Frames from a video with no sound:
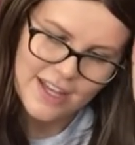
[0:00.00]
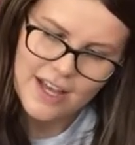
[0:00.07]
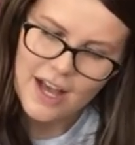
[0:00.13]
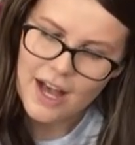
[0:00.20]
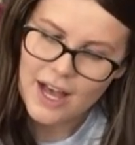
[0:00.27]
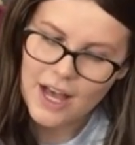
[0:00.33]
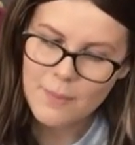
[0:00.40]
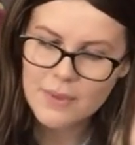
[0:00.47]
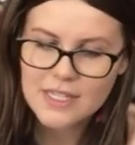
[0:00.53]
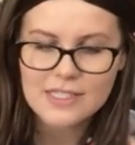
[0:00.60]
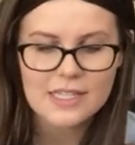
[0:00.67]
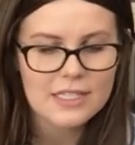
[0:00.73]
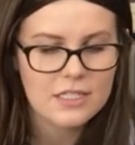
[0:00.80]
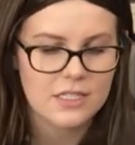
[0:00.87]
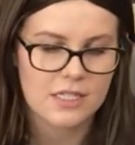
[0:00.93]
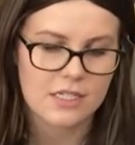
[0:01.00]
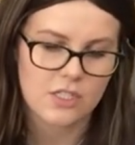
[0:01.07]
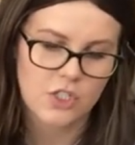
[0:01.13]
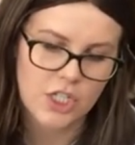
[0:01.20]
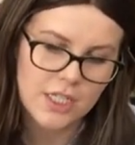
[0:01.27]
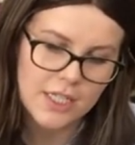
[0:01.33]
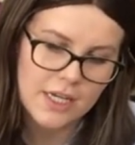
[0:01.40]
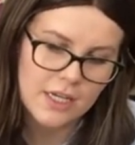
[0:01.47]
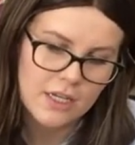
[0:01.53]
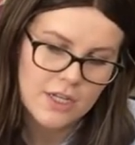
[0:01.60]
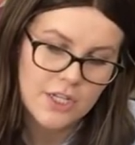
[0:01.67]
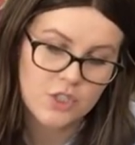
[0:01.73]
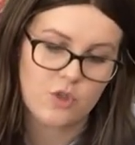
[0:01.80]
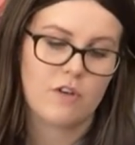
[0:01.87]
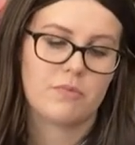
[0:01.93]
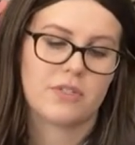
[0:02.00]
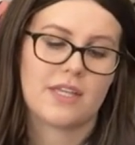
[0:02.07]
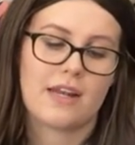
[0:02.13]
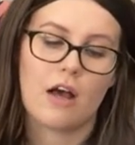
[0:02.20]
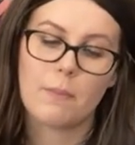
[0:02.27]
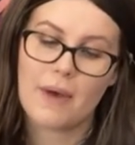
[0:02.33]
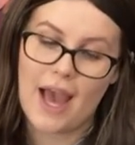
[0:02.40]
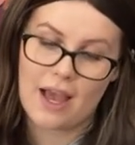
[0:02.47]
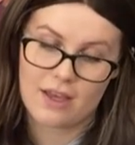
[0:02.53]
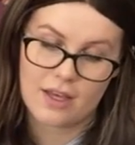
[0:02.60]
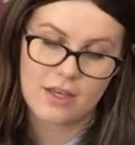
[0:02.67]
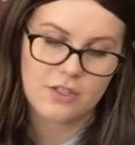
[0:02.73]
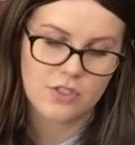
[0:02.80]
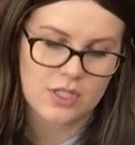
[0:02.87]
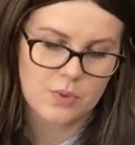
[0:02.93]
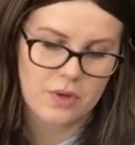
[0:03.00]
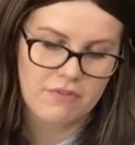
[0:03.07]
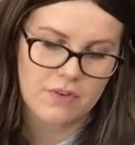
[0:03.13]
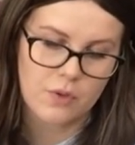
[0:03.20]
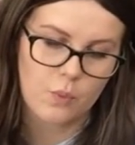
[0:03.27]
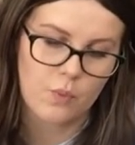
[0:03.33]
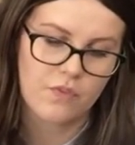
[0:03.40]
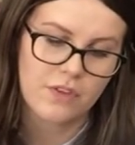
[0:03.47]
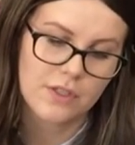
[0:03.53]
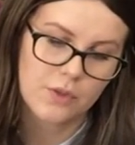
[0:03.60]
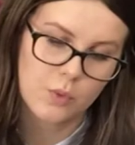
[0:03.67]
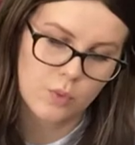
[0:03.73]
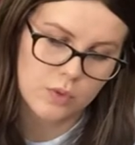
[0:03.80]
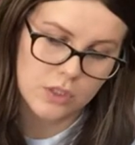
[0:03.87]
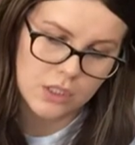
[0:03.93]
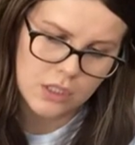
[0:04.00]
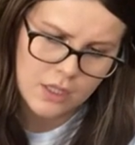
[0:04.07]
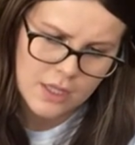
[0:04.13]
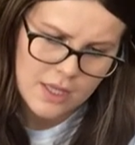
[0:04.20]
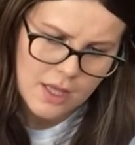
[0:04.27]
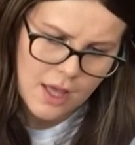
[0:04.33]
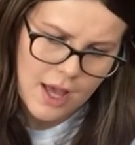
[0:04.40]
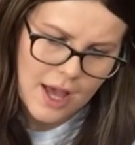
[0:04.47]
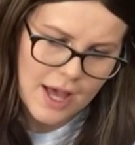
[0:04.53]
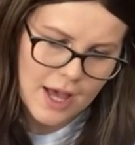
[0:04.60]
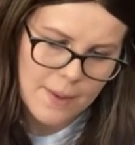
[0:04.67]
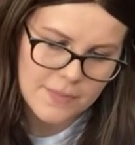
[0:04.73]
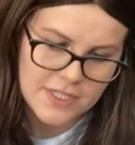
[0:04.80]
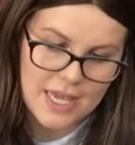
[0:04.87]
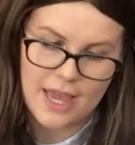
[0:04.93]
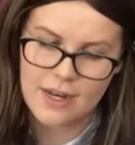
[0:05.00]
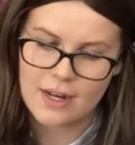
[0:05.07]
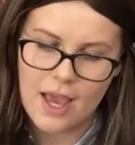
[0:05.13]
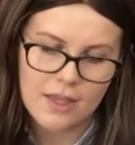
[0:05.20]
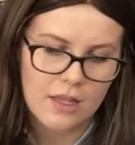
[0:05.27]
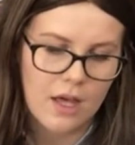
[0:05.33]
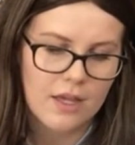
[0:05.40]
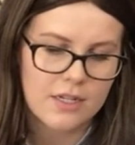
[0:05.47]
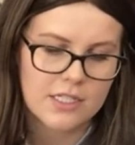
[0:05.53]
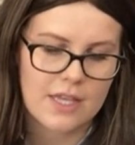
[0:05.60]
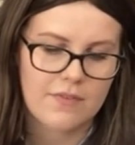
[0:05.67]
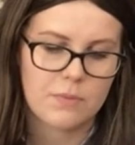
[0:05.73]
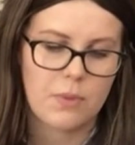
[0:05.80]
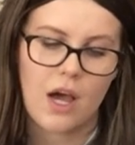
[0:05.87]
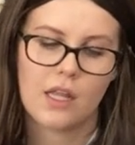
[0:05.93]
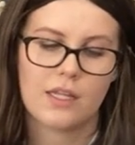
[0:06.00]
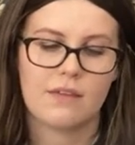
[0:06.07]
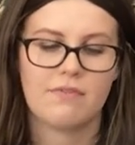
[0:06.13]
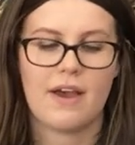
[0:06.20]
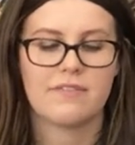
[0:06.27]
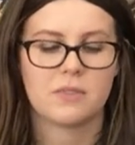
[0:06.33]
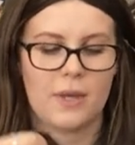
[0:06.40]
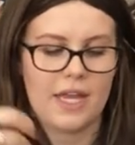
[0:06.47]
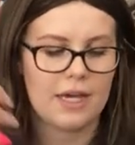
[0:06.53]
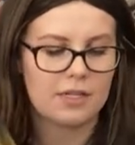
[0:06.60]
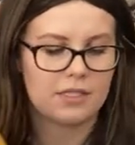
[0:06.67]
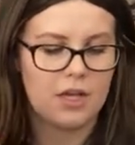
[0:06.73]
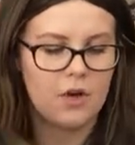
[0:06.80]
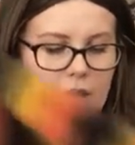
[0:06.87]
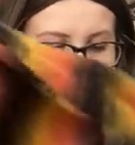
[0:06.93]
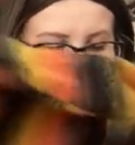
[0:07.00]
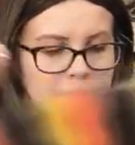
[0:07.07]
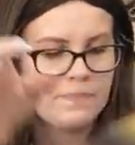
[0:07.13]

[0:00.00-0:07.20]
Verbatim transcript: Um, 66 acrylic, 12% alpaca, so that's where I feel, feel the wool. Um, 10 nylon, 7 poly, 5 spandex. Okay.